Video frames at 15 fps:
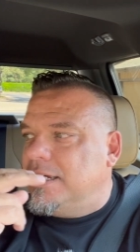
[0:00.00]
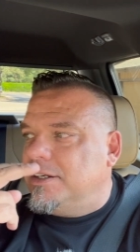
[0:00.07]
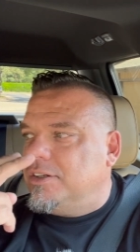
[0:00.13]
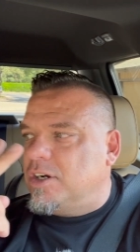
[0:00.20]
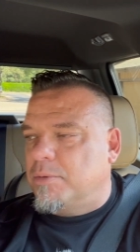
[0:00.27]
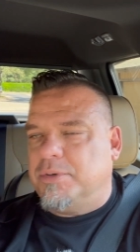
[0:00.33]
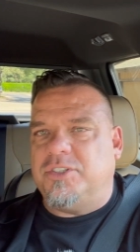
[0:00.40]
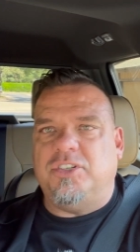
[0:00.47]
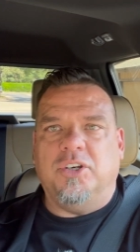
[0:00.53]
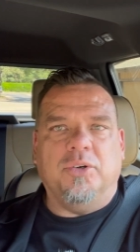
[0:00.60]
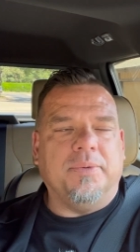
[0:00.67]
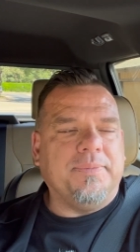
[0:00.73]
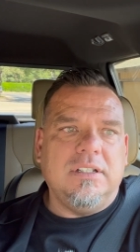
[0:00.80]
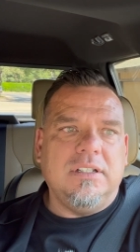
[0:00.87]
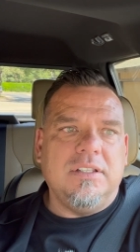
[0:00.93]
Number
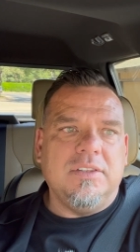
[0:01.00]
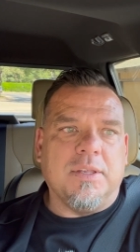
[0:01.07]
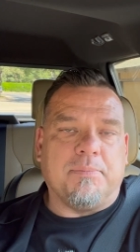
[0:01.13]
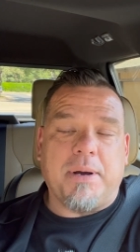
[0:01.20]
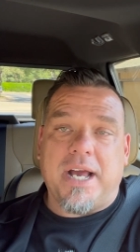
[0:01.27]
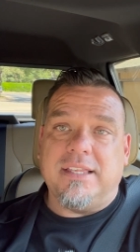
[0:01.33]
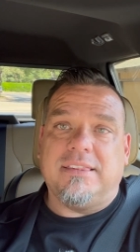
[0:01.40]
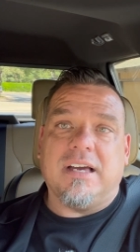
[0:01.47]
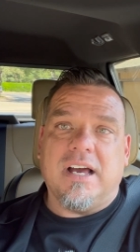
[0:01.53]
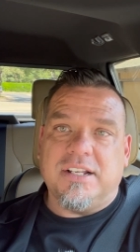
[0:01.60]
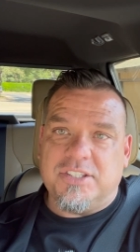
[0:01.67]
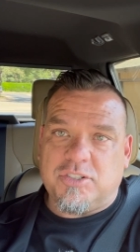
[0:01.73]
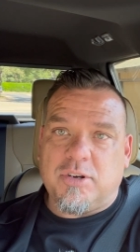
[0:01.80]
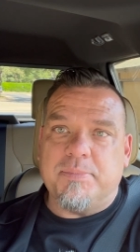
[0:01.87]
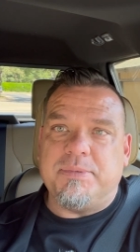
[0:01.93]
two, the
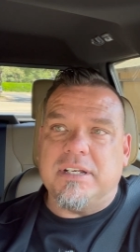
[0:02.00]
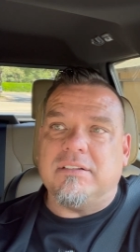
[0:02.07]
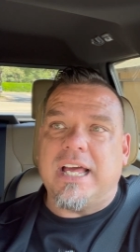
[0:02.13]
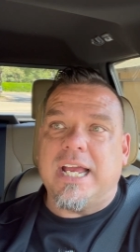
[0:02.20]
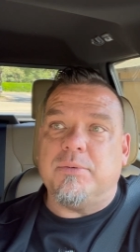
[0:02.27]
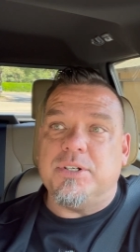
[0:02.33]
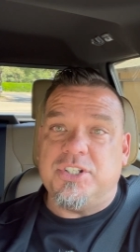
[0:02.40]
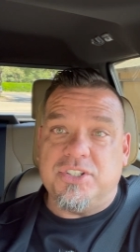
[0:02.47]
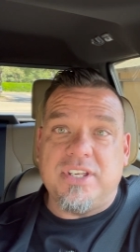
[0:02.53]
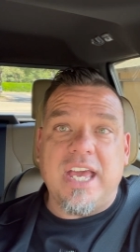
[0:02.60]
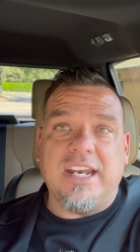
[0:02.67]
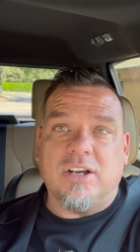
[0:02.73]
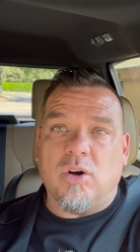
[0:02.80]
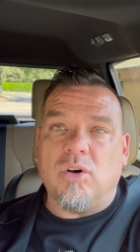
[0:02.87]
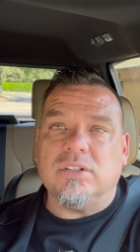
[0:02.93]
Python scripting language is
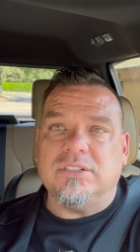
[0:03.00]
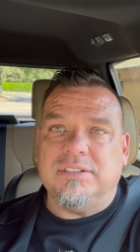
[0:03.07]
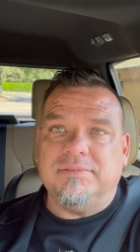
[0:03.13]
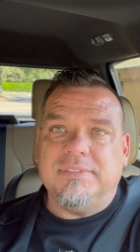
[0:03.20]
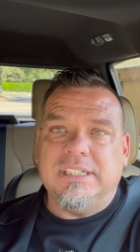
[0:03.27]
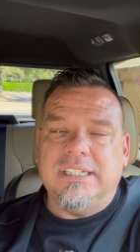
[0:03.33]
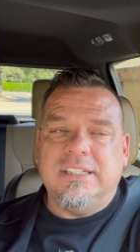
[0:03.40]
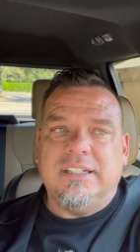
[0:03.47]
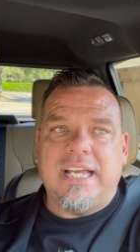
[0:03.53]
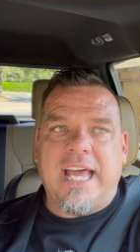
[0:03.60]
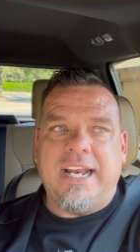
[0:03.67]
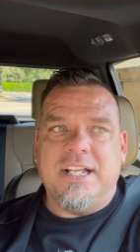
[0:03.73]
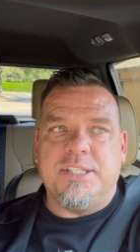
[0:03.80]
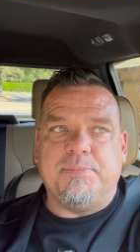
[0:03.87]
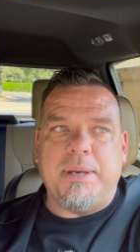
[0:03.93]
getting old
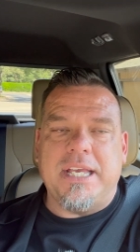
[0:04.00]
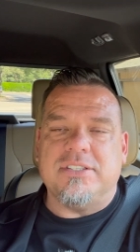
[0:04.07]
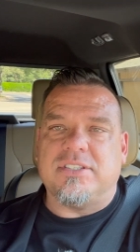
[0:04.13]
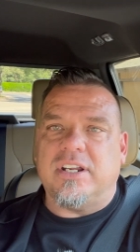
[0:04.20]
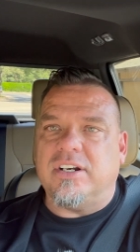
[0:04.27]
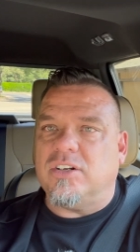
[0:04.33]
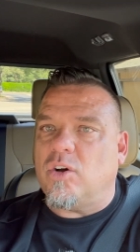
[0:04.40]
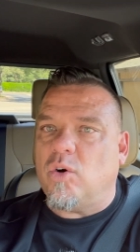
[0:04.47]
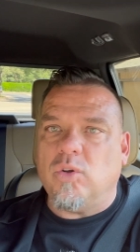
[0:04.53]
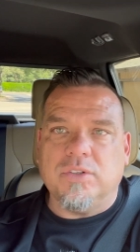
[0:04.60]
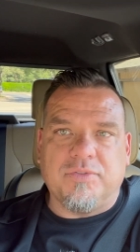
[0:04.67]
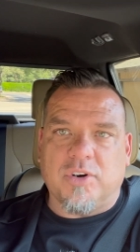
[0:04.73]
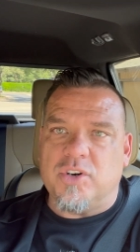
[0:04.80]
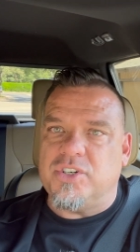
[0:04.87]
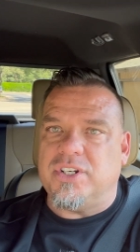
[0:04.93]
and it's based on an
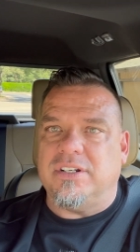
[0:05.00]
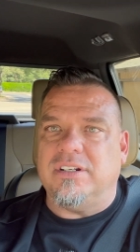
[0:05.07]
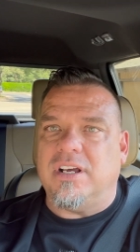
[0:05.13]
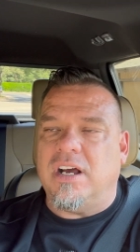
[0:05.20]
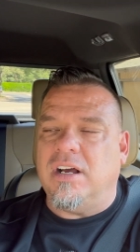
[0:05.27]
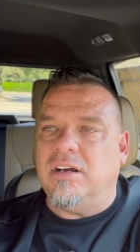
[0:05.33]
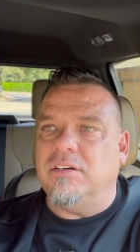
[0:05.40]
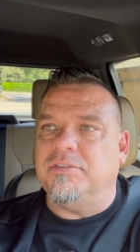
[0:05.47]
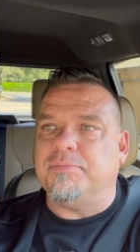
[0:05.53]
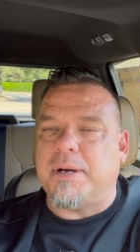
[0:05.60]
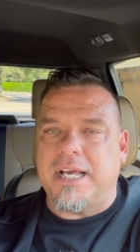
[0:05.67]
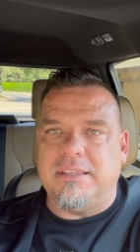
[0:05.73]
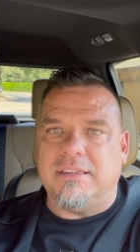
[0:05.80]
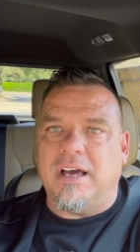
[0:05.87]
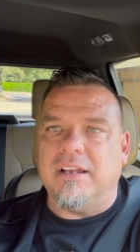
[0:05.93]
old version of
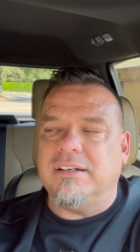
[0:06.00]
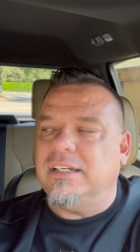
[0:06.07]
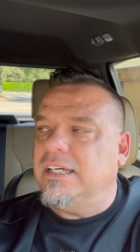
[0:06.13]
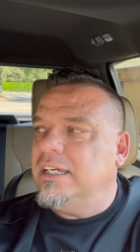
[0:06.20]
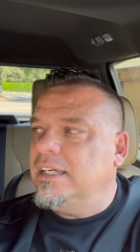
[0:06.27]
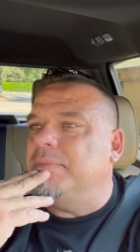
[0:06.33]
Python.